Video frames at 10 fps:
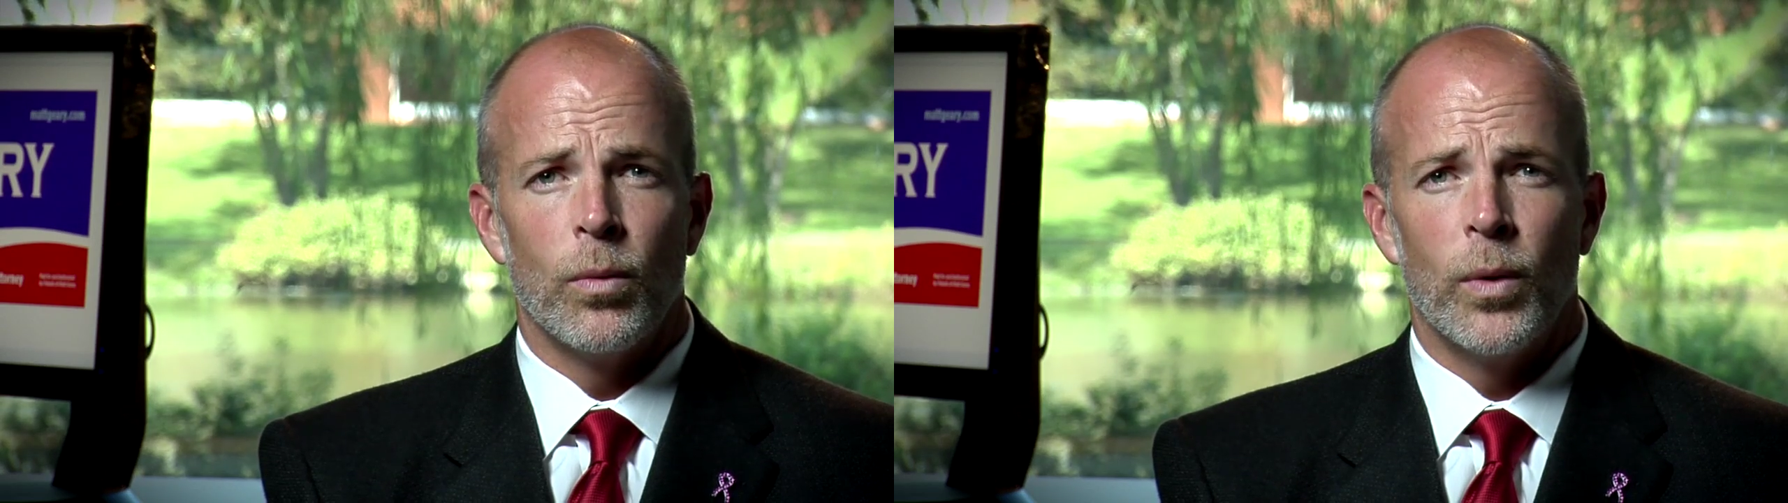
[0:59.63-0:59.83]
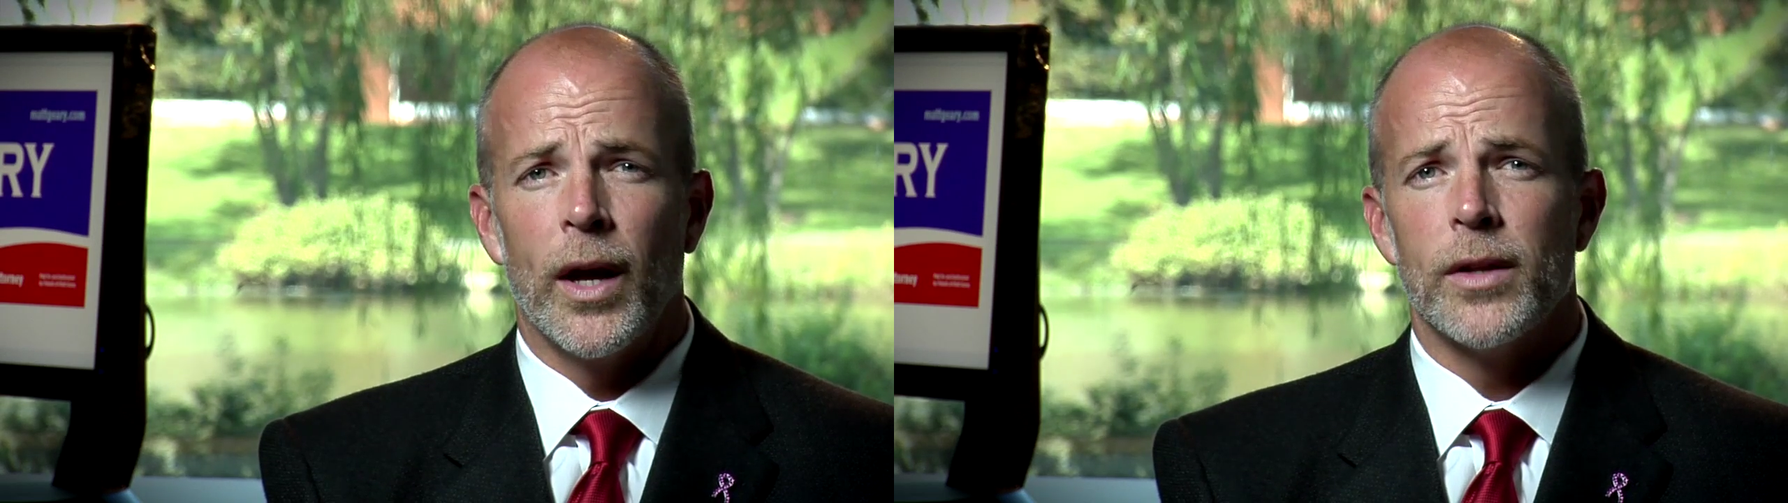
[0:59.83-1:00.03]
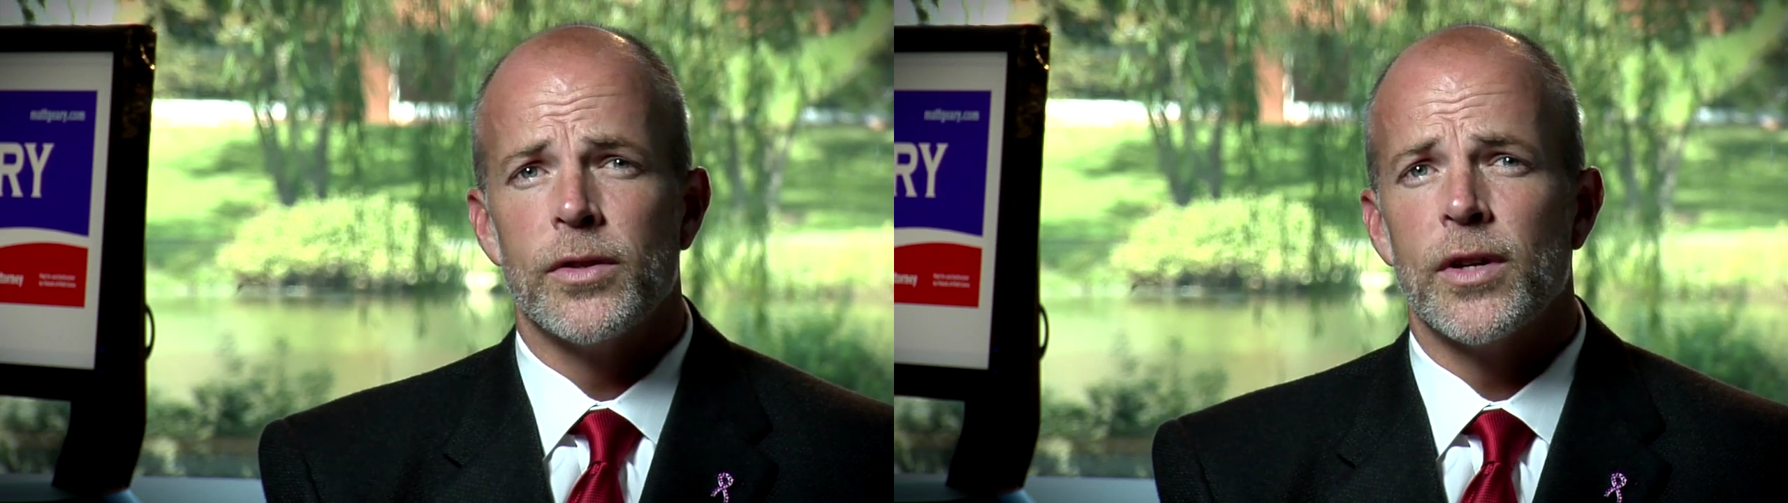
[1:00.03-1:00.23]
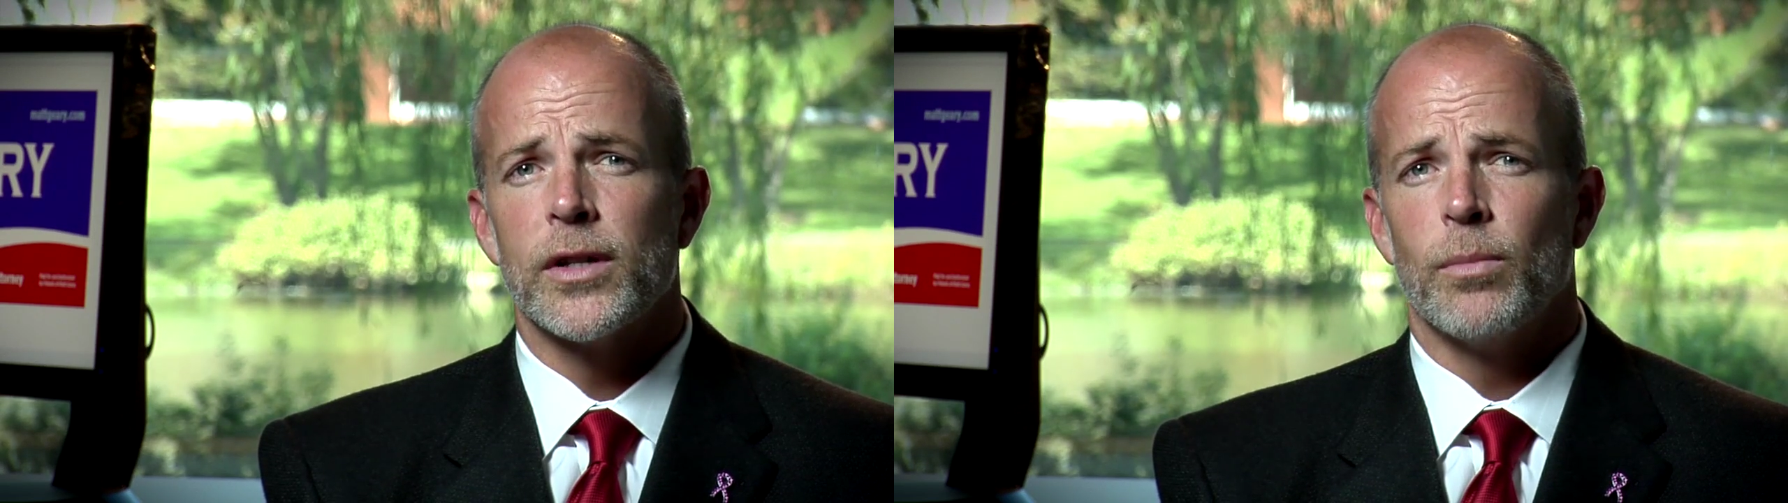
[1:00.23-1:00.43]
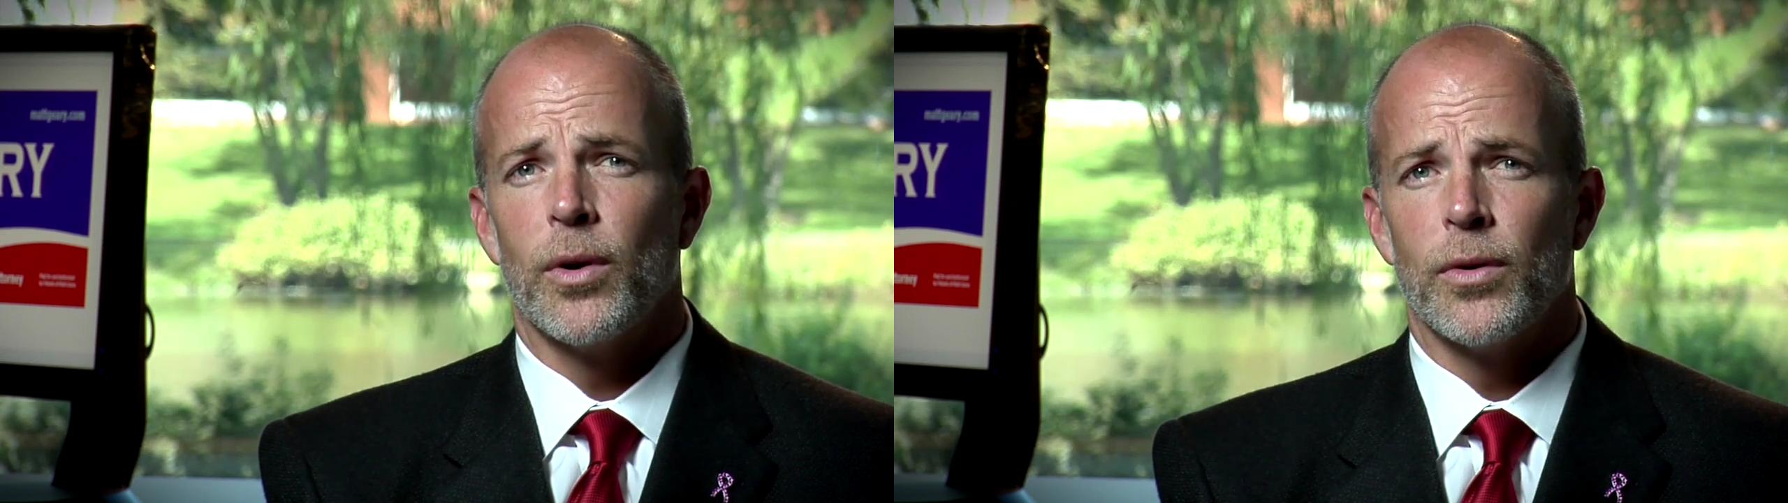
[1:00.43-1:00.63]
we had
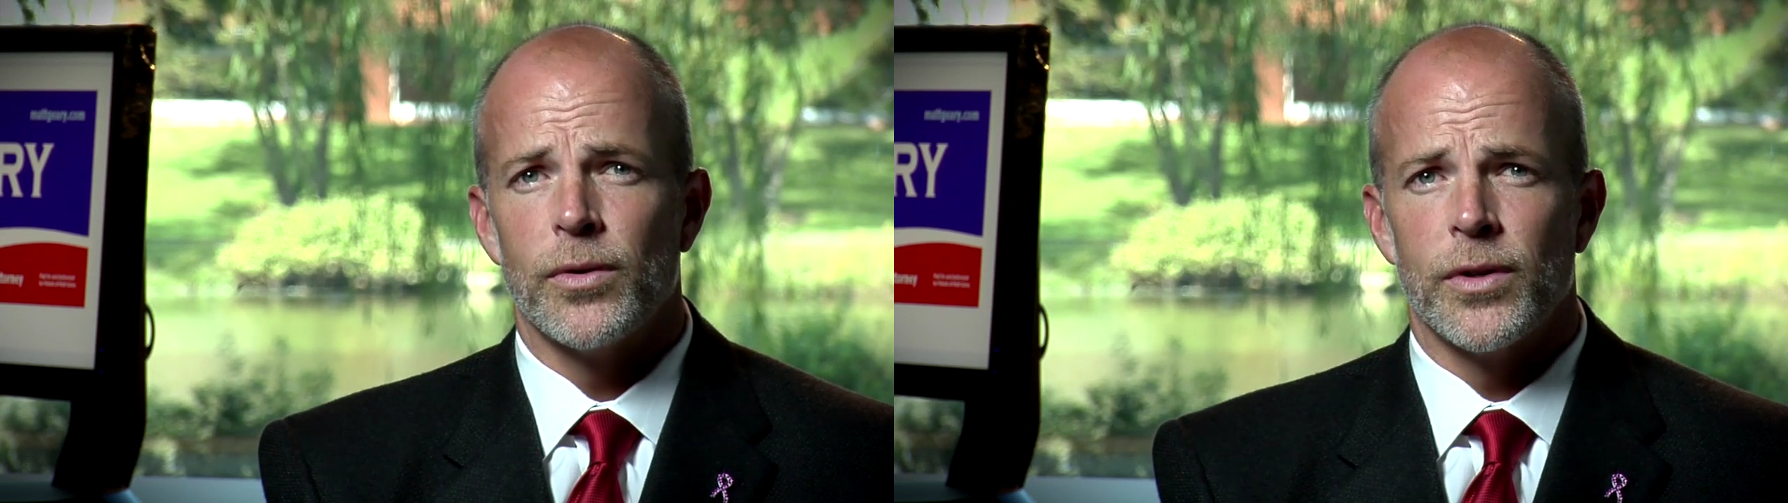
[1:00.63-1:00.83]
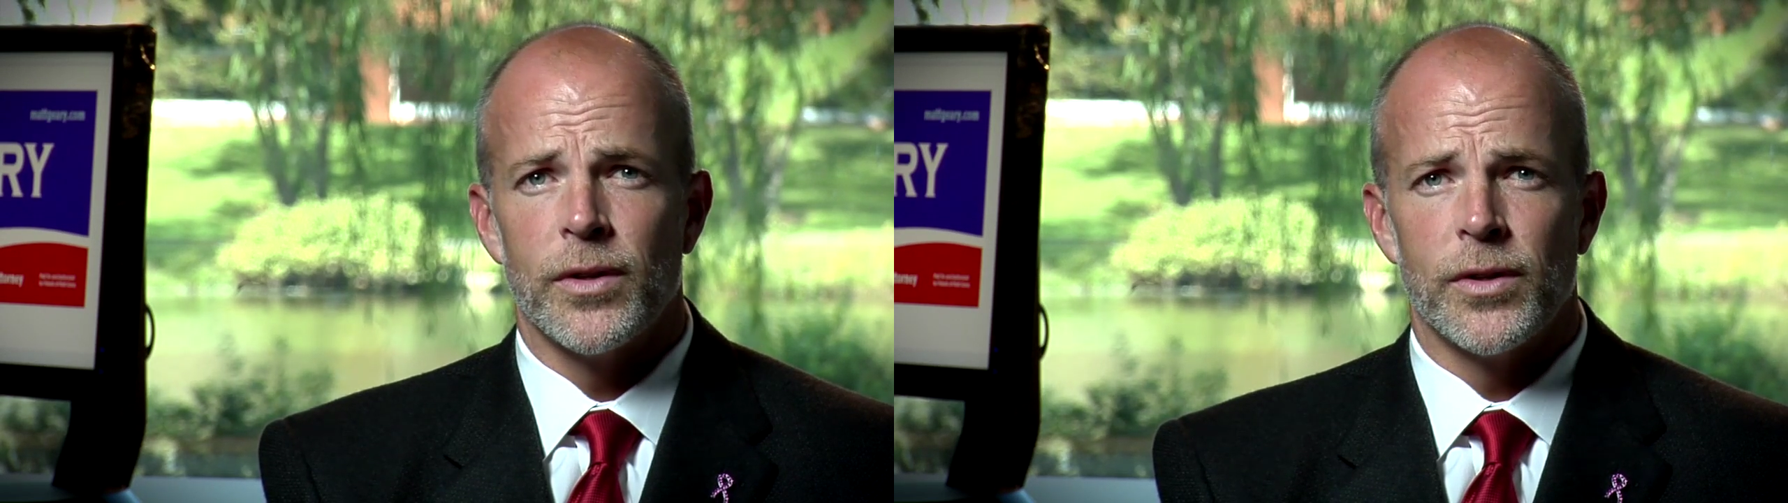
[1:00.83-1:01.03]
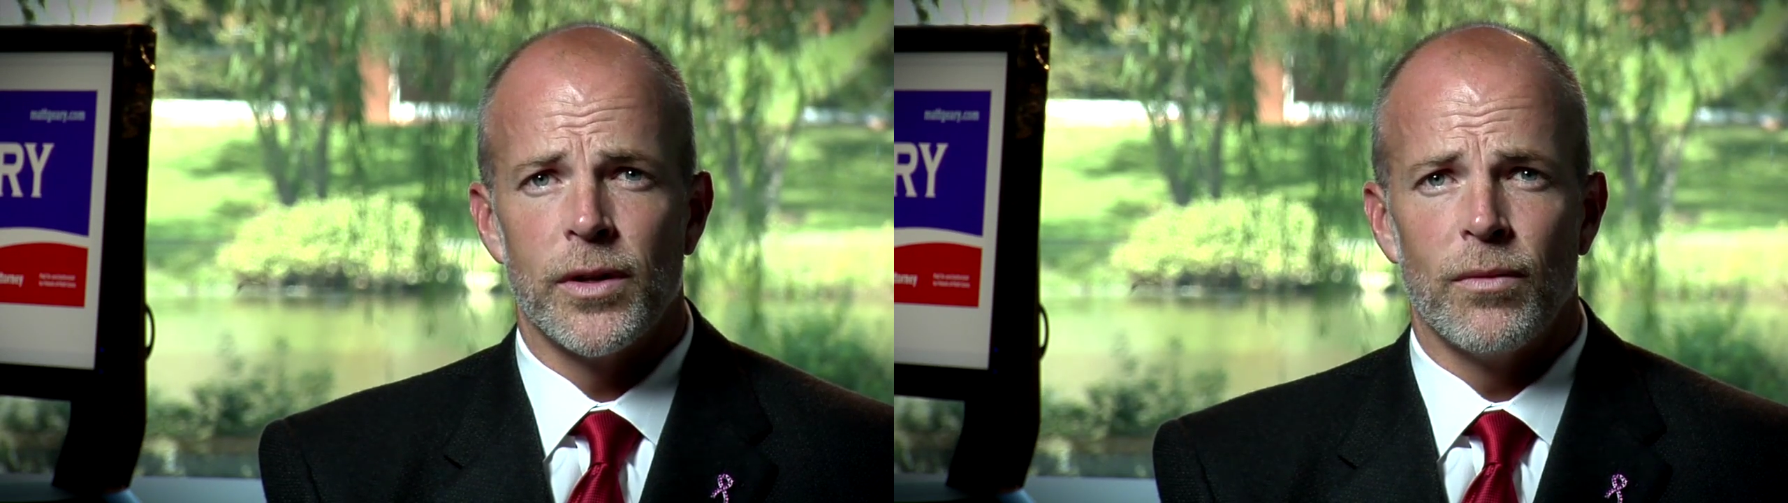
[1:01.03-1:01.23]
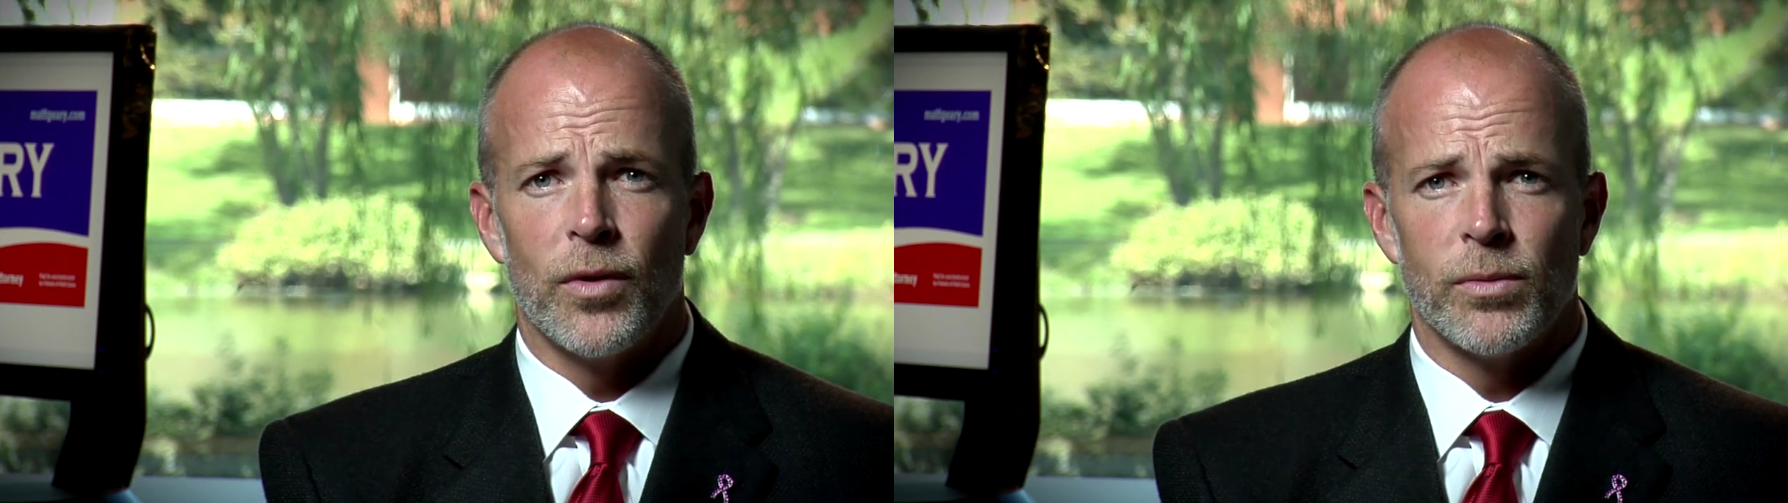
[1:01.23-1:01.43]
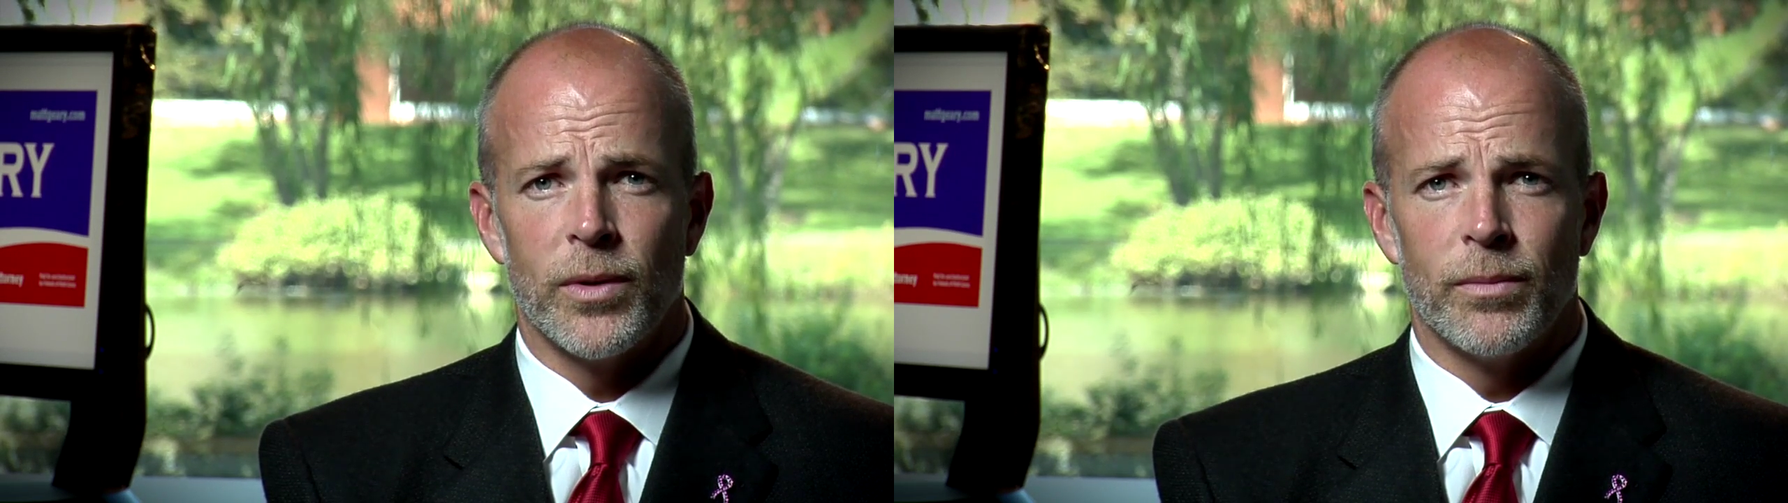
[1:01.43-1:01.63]
6 murders in the City of
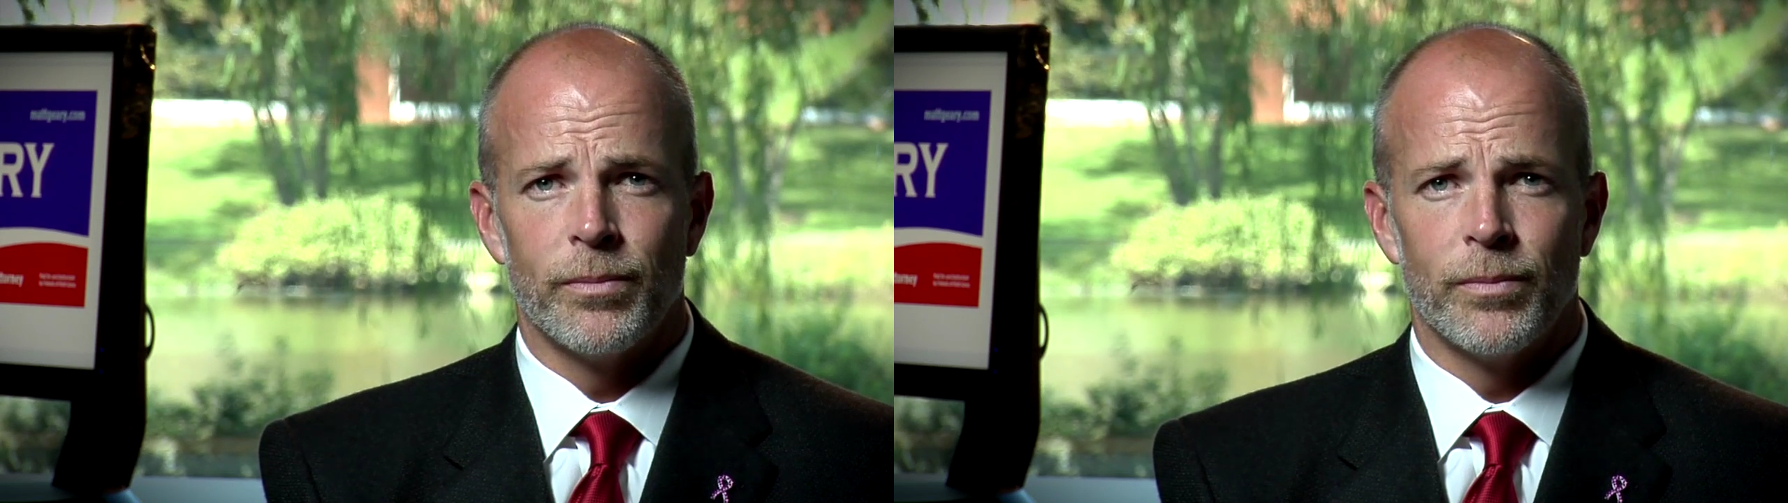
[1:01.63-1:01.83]
Richmond.